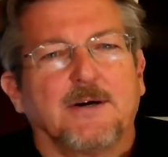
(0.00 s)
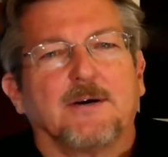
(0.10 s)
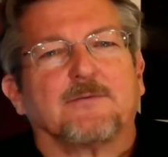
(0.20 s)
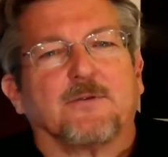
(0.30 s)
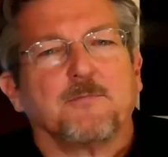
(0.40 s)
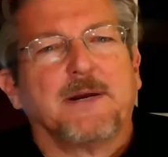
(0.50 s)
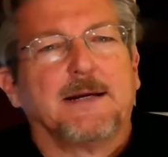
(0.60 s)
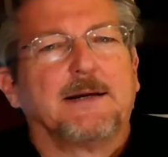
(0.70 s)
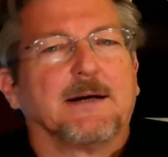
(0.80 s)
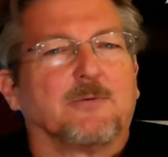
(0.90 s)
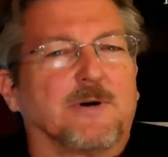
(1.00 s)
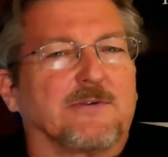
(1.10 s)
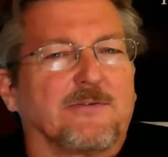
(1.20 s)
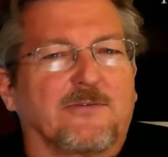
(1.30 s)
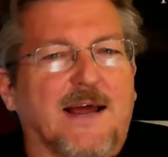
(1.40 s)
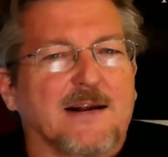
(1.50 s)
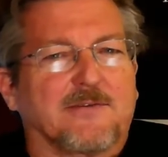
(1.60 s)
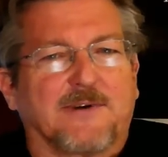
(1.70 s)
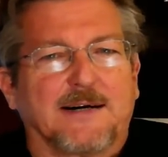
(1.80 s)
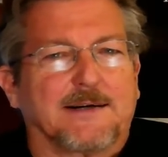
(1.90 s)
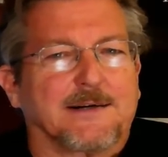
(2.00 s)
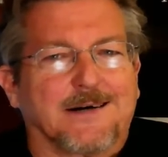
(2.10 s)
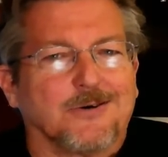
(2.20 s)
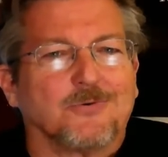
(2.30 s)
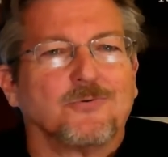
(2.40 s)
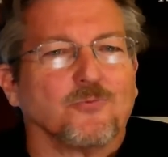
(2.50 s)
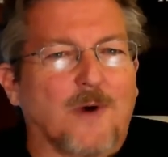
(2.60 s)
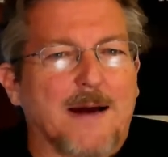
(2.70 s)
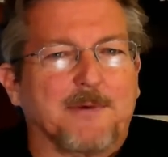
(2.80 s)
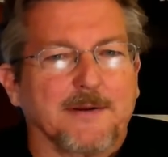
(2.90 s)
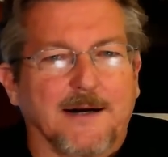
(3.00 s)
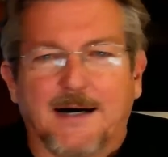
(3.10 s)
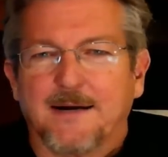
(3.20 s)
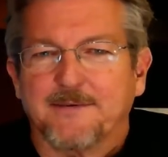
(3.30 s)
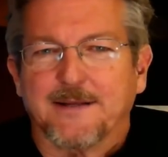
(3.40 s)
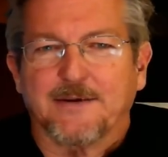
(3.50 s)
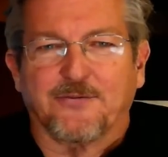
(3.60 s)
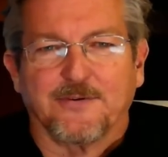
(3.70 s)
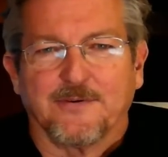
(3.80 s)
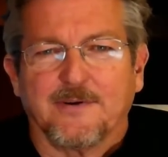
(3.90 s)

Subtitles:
For me, it wasn't satisfying to go rap on the hive and listen.